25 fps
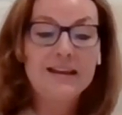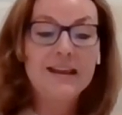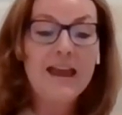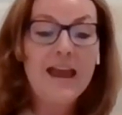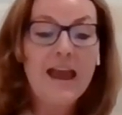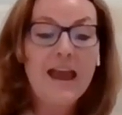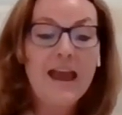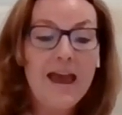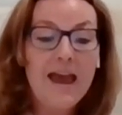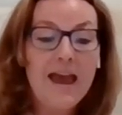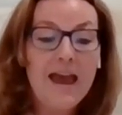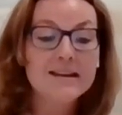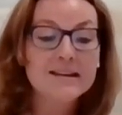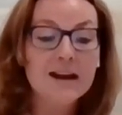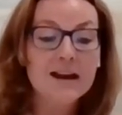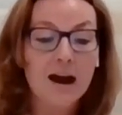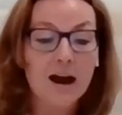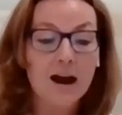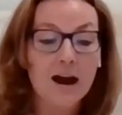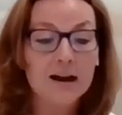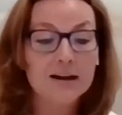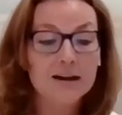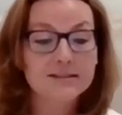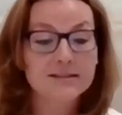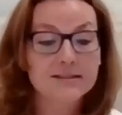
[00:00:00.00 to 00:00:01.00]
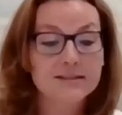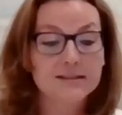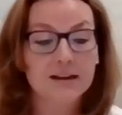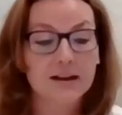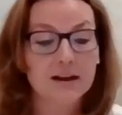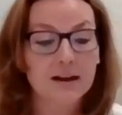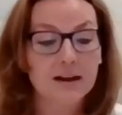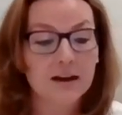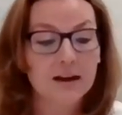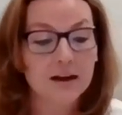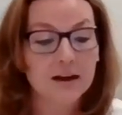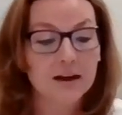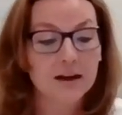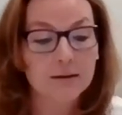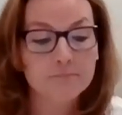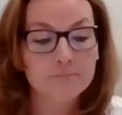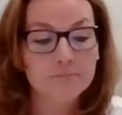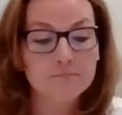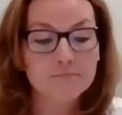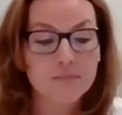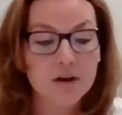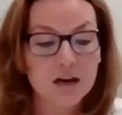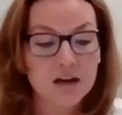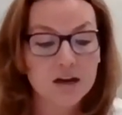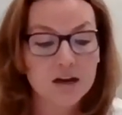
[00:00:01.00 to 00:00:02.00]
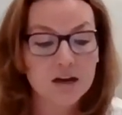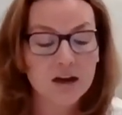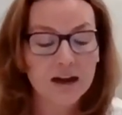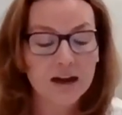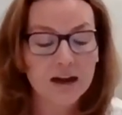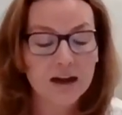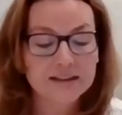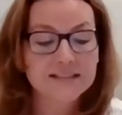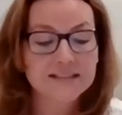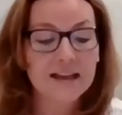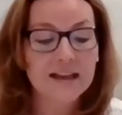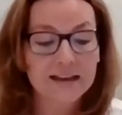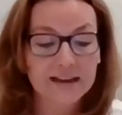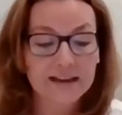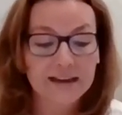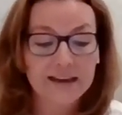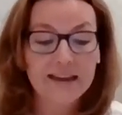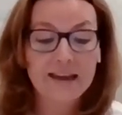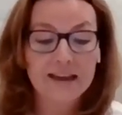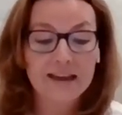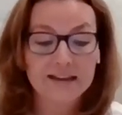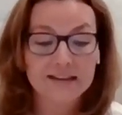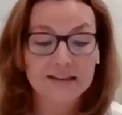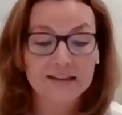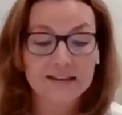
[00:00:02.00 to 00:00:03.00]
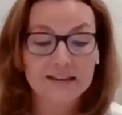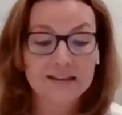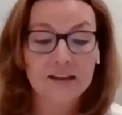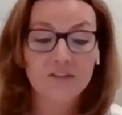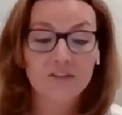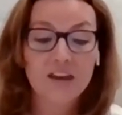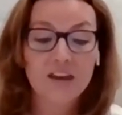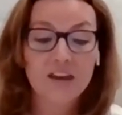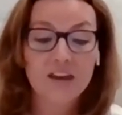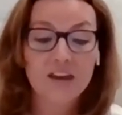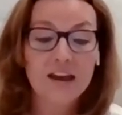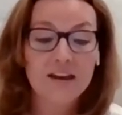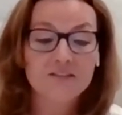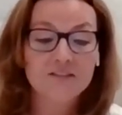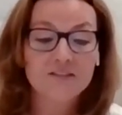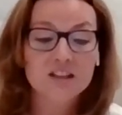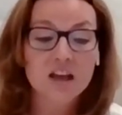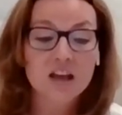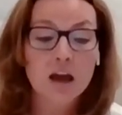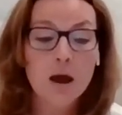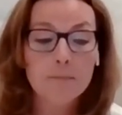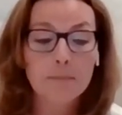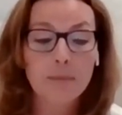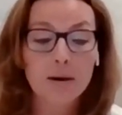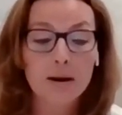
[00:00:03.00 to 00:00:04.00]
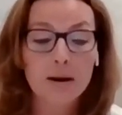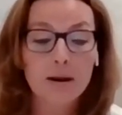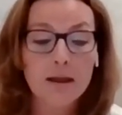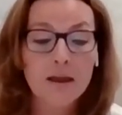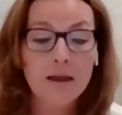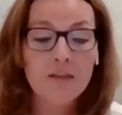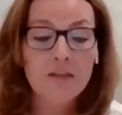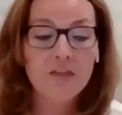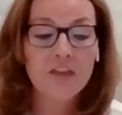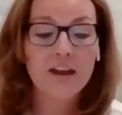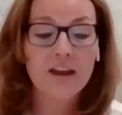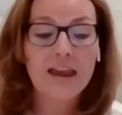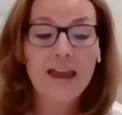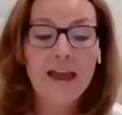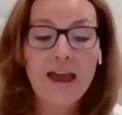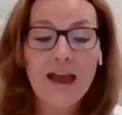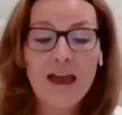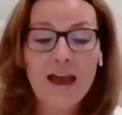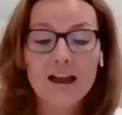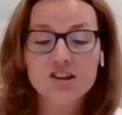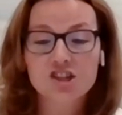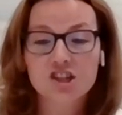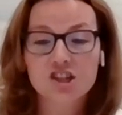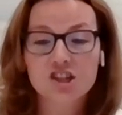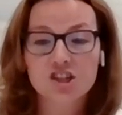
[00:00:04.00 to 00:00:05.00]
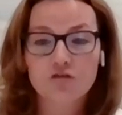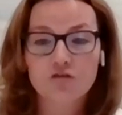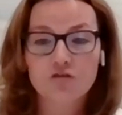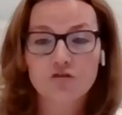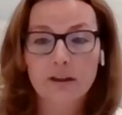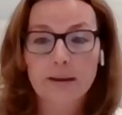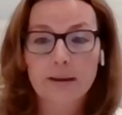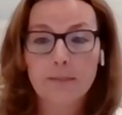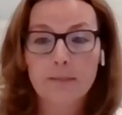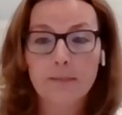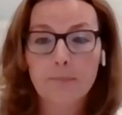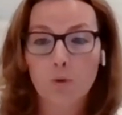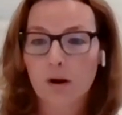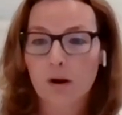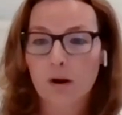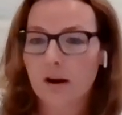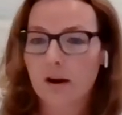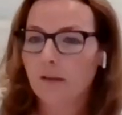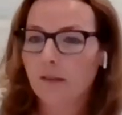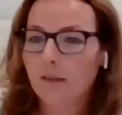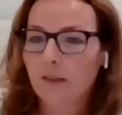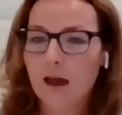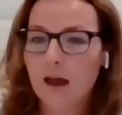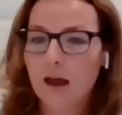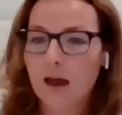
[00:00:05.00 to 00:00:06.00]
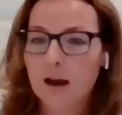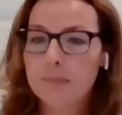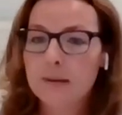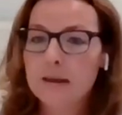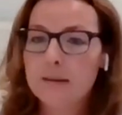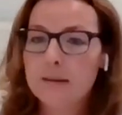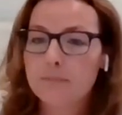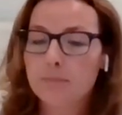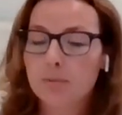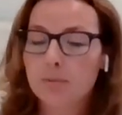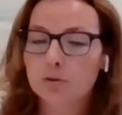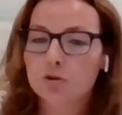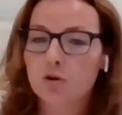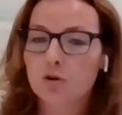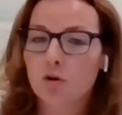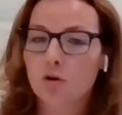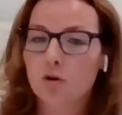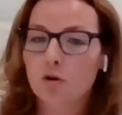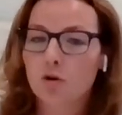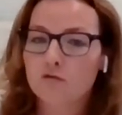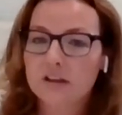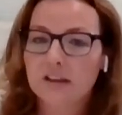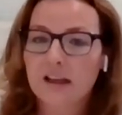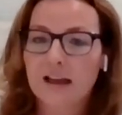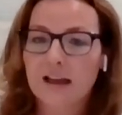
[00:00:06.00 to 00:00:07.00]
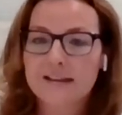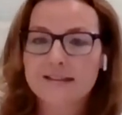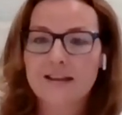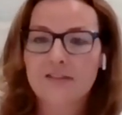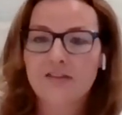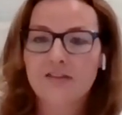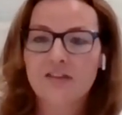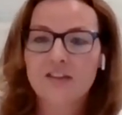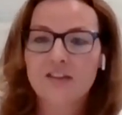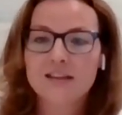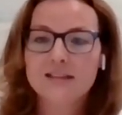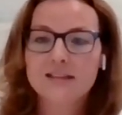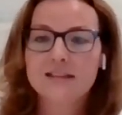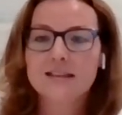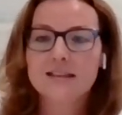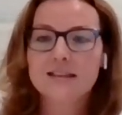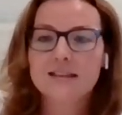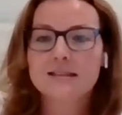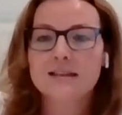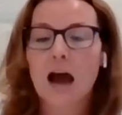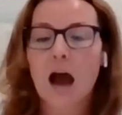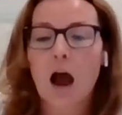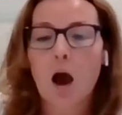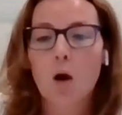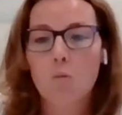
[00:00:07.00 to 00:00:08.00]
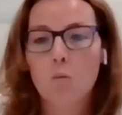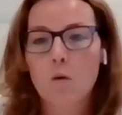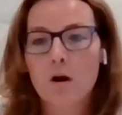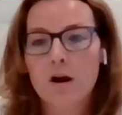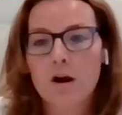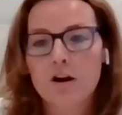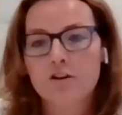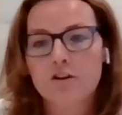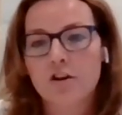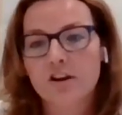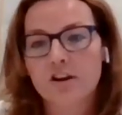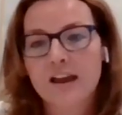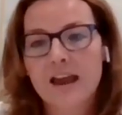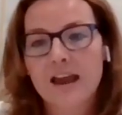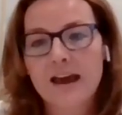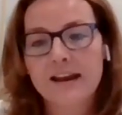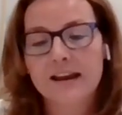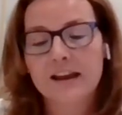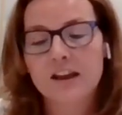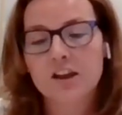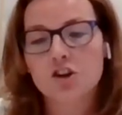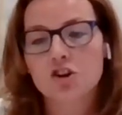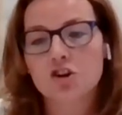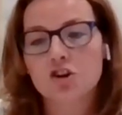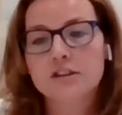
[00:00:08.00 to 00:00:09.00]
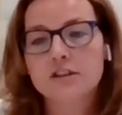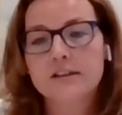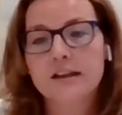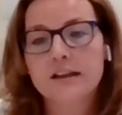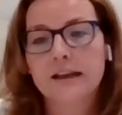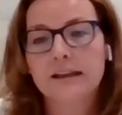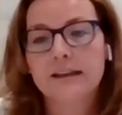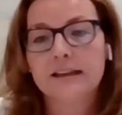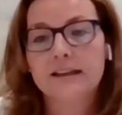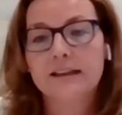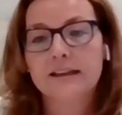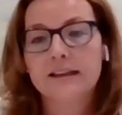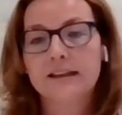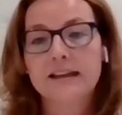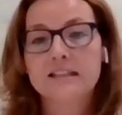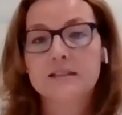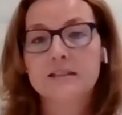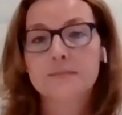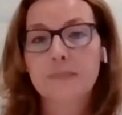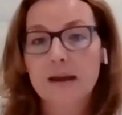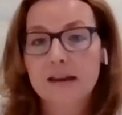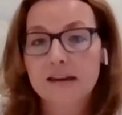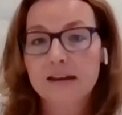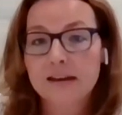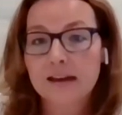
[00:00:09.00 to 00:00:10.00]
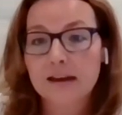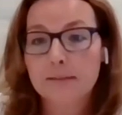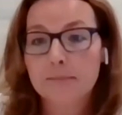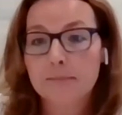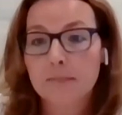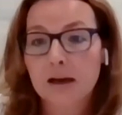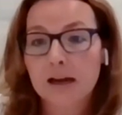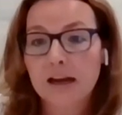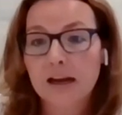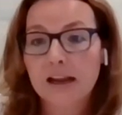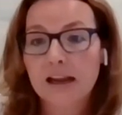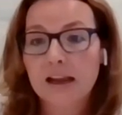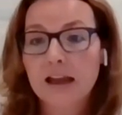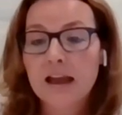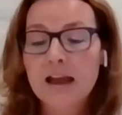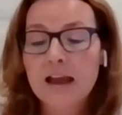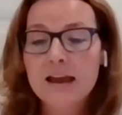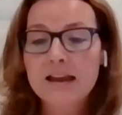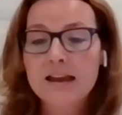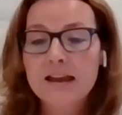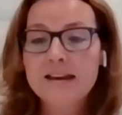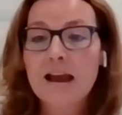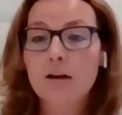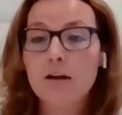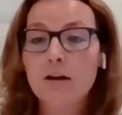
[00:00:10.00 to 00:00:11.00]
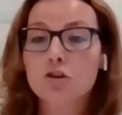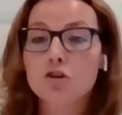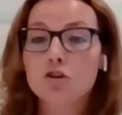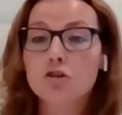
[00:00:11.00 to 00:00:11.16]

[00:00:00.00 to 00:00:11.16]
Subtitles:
it cannot, I said it can't give gifts, but the cash is really important. A lot of people don't realize that this is not where you're getting your day-to-day spending money.